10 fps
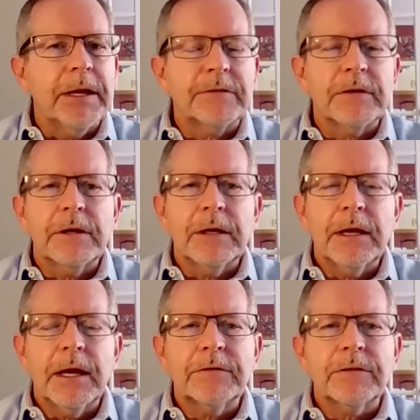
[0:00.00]
But it's a
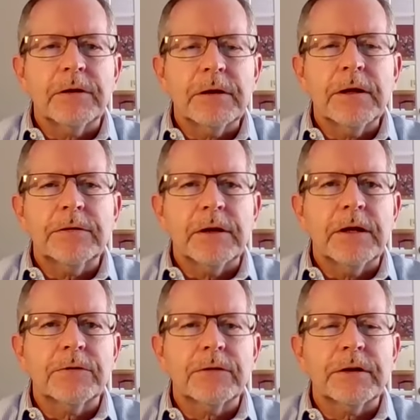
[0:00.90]
it's a it's an
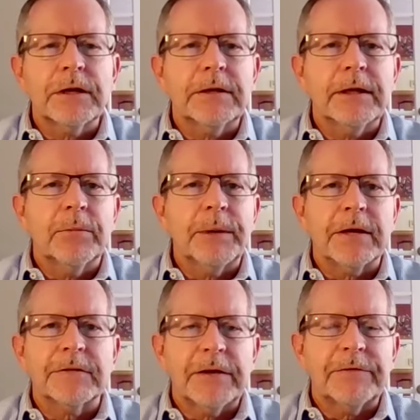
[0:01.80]
interesting deal
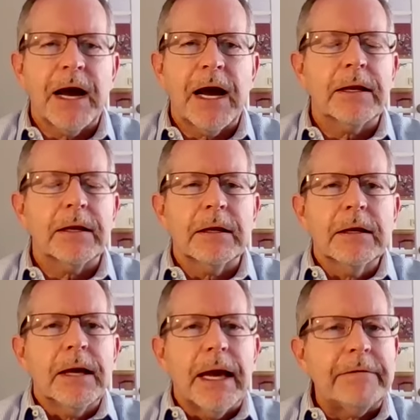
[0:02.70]
because they've got
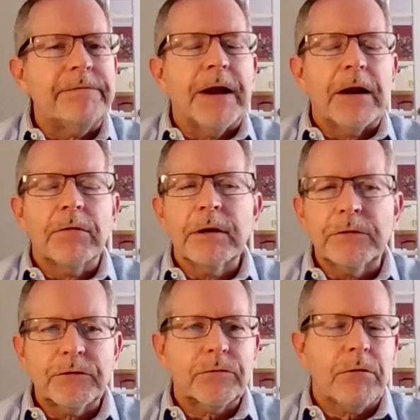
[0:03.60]
a very
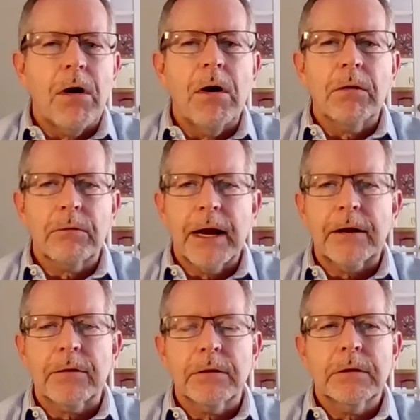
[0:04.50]
strong
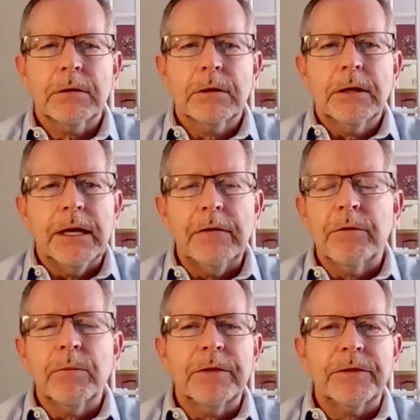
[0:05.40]
record
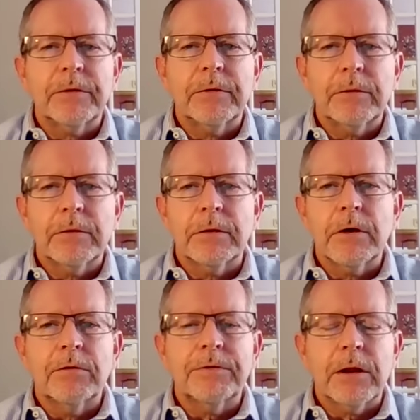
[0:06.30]
even with the, the
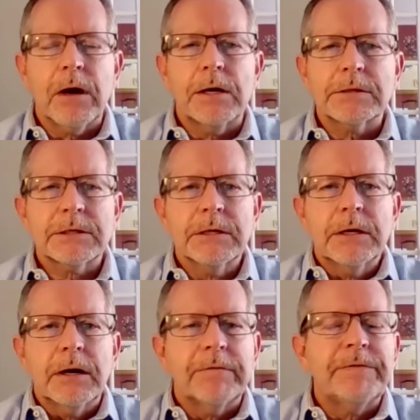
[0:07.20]
Nova loss,
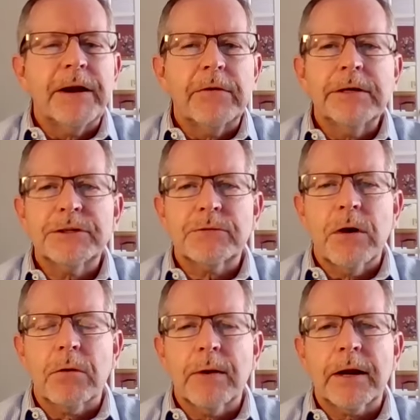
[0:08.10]
a very
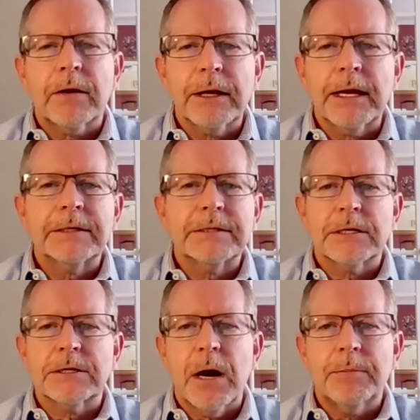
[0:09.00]
strong record against
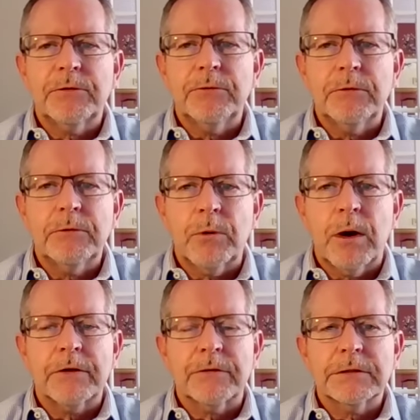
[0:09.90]
the top two
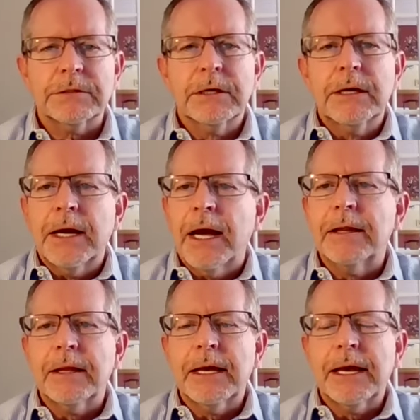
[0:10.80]
quadrants.
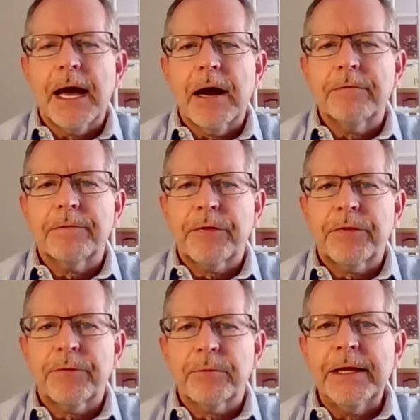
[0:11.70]
And then they have
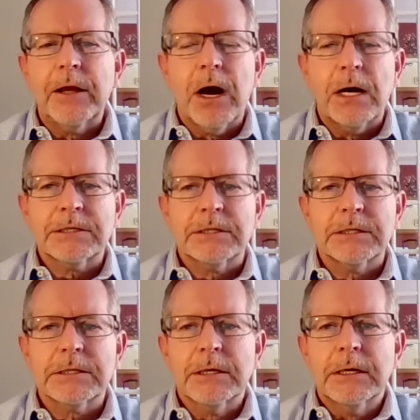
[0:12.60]
three
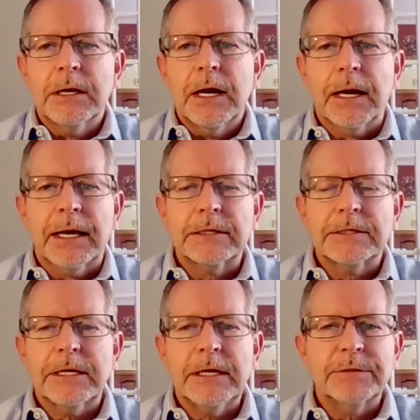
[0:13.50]
losses
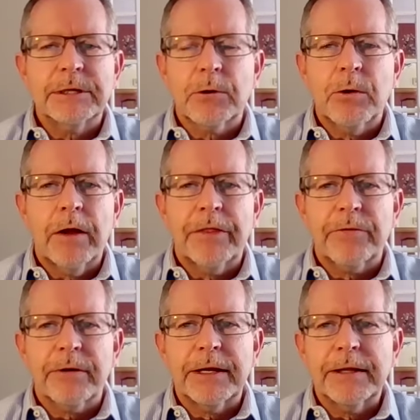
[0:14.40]
against teams in
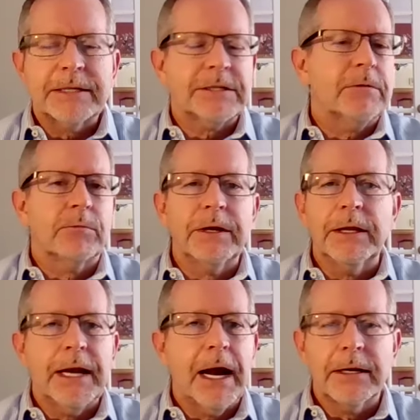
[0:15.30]
quad three. That's a
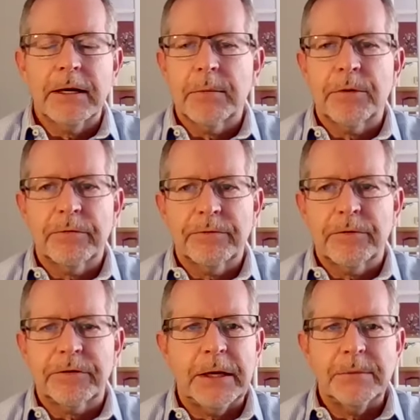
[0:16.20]
really high number
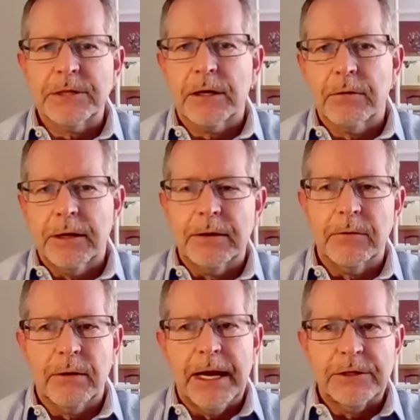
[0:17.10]
for teams that are in
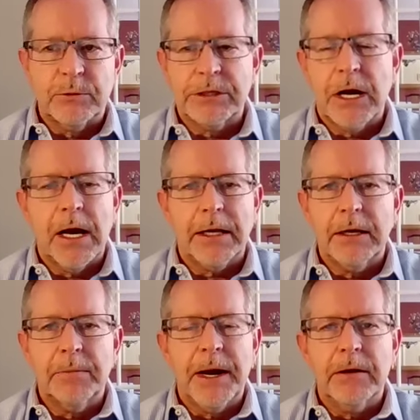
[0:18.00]
the range we're
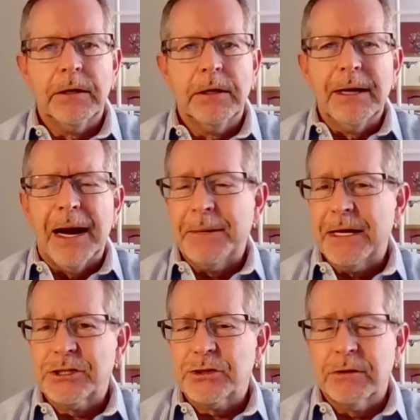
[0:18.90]
talking about. I'm
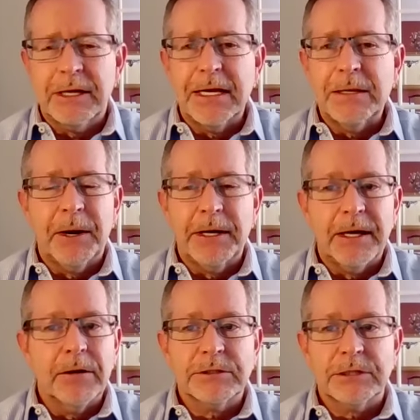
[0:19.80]
not sure that
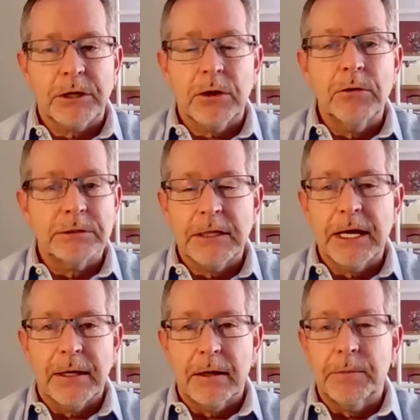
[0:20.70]
anybody else is close to
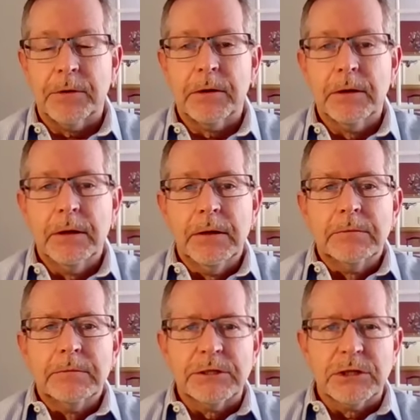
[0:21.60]
that number.
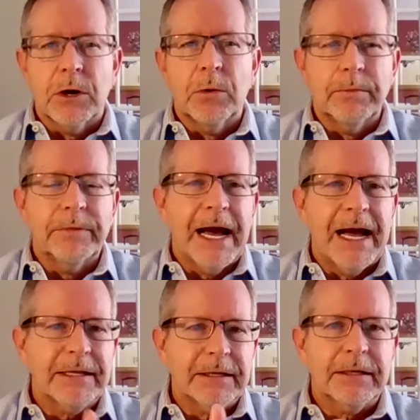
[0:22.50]
So
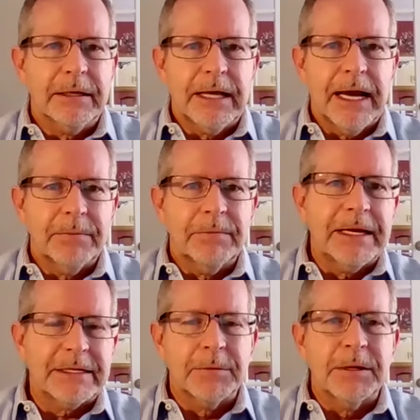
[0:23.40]
that that
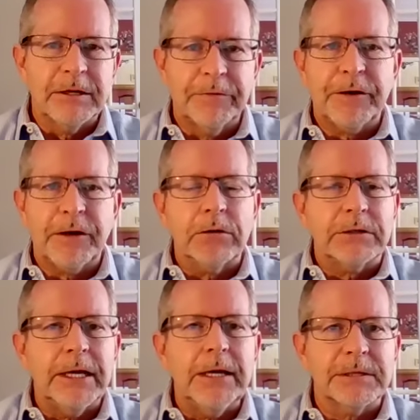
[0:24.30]
makes them a
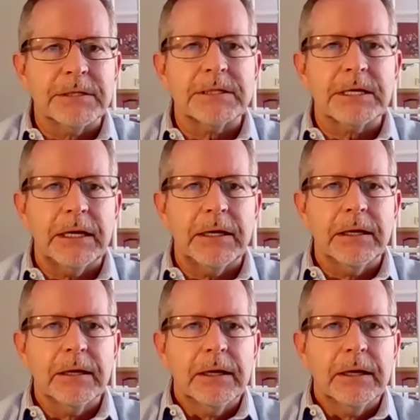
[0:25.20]
difficult team to seed.